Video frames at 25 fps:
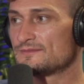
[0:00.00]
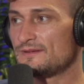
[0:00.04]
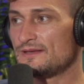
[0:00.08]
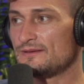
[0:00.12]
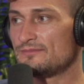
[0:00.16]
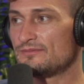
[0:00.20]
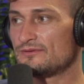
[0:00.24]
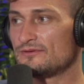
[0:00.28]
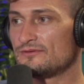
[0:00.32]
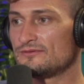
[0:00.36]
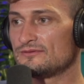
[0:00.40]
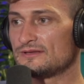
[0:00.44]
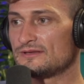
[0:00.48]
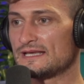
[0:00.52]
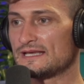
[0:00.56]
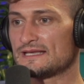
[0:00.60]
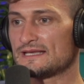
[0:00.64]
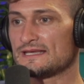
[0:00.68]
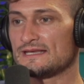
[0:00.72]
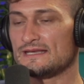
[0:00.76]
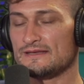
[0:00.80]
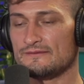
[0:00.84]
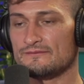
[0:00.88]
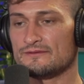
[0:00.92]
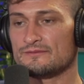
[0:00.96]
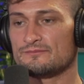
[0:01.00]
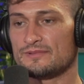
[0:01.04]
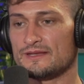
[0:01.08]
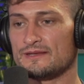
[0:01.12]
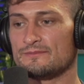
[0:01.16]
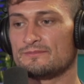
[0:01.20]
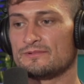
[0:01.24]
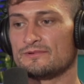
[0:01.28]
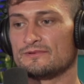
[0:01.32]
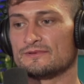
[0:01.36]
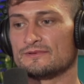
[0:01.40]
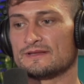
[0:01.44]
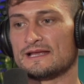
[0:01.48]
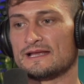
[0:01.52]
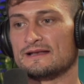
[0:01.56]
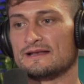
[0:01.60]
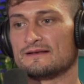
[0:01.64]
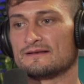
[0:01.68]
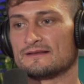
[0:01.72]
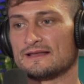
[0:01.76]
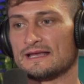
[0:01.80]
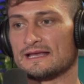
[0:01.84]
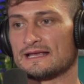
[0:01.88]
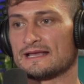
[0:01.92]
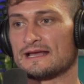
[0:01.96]
people, like, even people
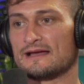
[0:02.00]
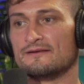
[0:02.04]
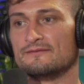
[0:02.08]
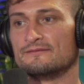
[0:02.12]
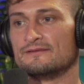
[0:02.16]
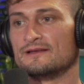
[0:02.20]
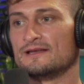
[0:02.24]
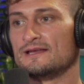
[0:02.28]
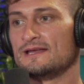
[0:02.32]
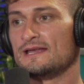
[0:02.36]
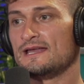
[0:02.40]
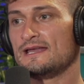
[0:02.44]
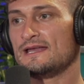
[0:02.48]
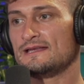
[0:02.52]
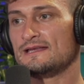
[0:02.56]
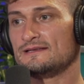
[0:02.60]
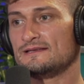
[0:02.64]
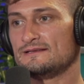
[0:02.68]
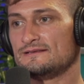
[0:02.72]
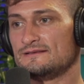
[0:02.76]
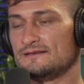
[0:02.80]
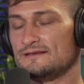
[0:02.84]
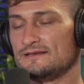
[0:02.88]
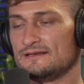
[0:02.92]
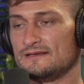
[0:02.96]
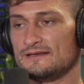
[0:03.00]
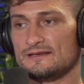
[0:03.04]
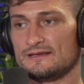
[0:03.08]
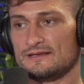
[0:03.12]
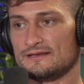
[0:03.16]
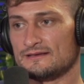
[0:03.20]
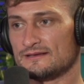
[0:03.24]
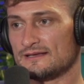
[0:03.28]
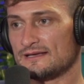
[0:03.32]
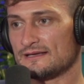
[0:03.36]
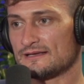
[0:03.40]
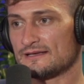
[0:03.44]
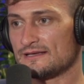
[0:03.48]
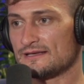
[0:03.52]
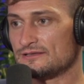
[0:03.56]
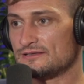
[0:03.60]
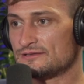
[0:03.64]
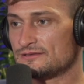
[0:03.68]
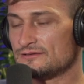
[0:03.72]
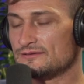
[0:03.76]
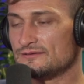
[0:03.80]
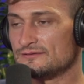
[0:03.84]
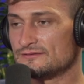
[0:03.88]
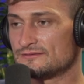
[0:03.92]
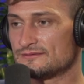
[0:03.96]
that, like, have, I I like,
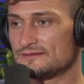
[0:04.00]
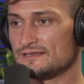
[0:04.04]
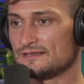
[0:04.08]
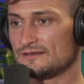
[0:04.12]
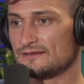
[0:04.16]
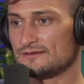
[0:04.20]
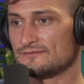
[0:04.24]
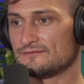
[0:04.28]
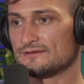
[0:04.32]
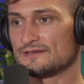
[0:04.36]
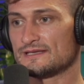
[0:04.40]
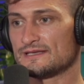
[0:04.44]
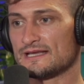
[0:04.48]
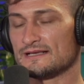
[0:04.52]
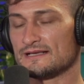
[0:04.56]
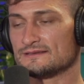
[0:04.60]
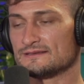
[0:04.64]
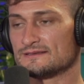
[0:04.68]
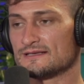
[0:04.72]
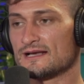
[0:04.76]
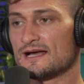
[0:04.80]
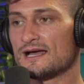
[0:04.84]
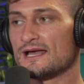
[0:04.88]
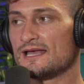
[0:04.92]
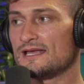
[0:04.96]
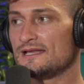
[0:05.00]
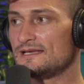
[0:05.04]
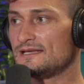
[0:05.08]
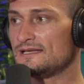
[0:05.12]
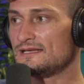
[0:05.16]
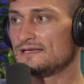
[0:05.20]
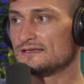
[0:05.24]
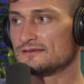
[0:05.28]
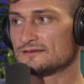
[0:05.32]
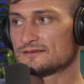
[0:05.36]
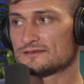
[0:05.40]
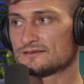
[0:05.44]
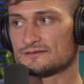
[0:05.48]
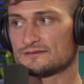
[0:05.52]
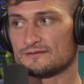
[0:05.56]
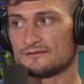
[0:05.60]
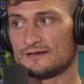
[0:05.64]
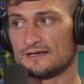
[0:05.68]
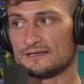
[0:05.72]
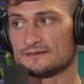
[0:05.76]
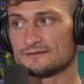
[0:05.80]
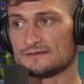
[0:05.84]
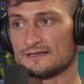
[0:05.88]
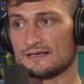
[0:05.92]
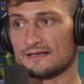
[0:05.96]
issues dealing with anxiety and
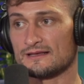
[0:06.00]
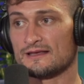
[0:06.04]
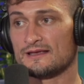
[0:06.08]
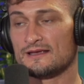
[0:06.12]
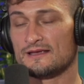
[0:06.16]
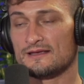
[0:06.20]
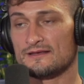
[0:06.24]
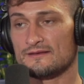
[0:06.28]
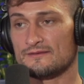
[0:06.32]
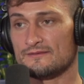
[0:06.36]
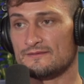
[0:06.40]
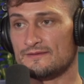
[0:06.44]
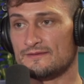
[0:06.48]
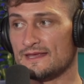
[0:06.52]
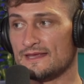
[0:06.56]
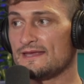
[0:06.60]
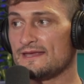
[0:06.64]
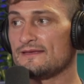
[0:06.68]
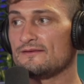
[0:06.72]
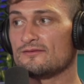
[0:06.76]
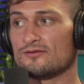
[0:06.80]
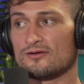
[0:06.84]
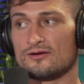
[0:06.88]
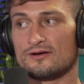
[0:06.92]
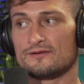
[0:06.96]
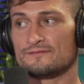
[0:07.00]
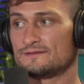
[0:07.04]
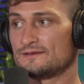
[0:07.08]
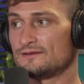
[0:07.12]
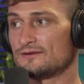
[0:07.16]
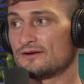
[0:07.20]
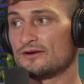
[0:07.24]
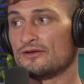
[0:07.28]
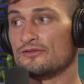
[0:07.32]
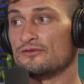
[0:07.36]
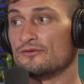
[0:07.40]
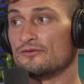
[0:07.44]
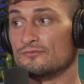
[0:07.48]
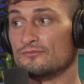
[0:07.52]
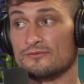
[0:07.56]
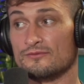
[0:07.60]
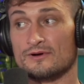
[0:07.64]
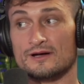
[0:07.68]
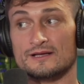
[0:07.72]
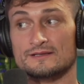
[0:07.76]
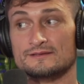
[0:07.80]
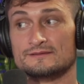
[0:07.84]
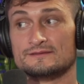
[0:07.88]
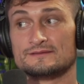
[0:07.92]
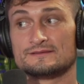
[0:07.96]
stress, like, they often are the
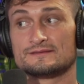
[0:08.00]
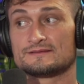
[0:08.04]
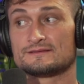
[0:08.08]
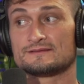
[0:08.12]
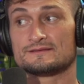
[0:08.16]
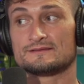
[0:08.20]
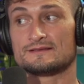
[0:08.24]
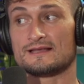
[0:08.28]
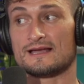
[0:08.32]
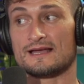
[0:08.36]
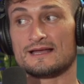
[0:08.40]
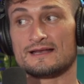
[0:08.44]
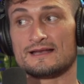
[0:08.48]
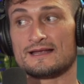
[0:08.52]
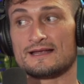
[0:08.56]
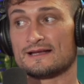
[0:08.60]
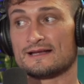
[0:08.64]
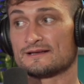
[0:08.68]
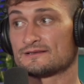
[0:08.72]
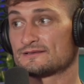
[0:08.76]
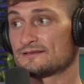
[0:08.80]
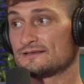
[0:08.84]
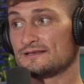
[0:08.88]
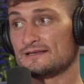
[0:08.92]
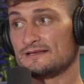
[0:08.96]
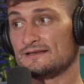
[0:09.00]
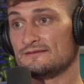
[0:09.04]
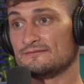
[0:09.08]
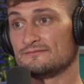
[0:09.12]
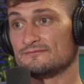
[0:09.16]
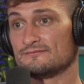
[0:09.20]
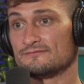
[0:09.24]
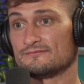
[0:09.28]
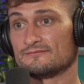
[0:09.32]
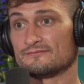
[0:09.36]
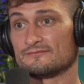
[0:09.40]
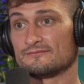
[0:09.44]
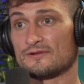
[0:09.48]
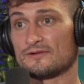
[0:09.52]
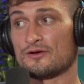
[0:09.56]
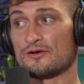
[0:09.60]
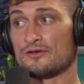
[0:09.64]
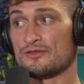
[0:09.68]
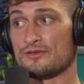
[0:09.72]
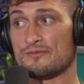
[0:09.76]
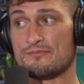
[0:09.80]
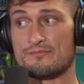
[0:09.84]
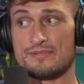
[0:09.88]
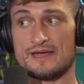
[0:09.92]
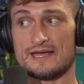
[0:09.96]
ones that actually are
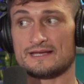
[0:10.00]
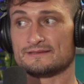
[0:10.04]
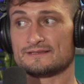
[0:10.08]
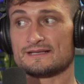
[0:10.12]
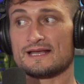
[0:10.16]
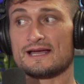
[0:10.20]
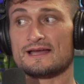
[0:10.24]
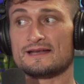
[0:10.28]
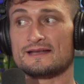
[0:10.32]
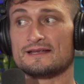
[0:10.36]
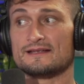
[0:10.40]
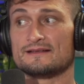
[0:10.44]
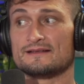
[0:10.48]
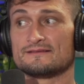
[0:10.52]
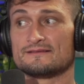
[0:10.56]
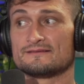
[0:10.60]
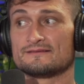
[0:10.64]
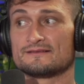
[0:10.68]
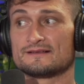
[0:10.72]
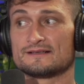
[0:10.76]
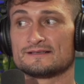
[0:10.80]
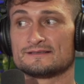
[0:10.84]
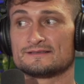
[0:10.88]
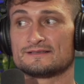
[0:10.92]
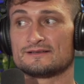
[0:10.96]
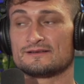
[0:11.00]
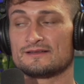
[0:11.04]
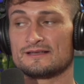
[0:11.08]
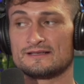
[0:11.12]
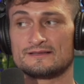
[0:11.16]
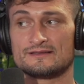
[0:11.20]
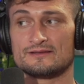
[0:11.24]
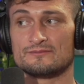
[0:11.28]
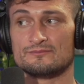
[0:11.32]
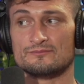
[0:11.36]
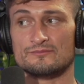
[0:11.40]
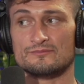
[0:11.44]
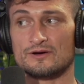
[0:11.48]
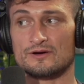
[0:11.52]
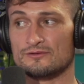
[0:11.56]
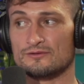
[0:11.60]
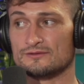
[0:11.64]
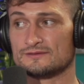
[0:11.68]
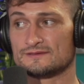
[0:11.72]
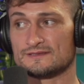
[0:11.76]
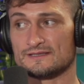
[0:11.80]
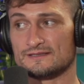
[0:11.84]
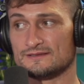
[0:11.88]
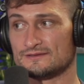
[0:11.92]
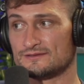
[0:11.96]
the best at it because they're, like, the
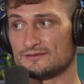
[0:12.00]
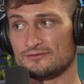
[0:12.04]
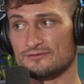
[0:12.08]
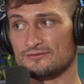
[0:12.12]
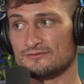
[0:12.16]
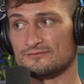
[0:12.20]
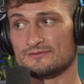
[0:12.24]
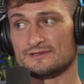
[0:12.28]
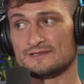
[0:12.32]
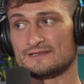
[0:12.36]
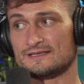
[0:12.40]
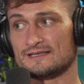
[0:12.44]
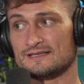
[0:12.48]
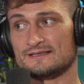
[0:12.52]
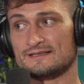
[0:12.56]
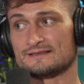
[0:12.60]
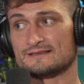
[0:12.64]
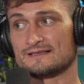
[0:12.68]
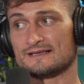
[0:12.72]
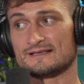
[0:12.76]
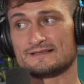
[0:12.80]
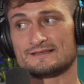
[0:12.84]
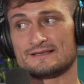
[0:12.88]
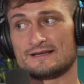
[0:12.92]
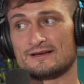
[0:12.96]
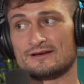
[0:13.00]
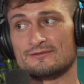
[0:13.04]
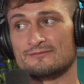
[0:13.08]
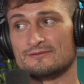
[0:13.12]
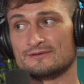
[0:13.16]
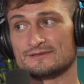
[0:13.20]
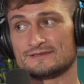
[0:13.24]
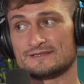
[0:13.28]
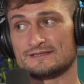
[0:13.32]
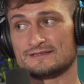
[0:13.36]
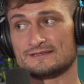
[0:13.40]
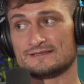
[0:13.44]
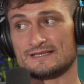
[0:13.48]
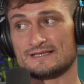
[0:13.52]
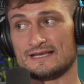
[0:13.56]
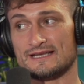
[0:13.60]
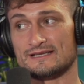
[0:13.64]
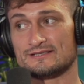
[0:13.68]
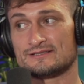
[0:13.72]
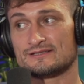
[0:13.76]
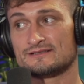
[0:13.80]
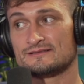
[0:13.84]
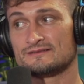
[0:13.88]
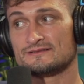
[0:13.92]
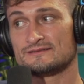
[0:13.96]
most in tune with these, like, terrible
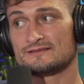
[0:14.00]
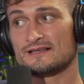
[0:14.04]
sensations.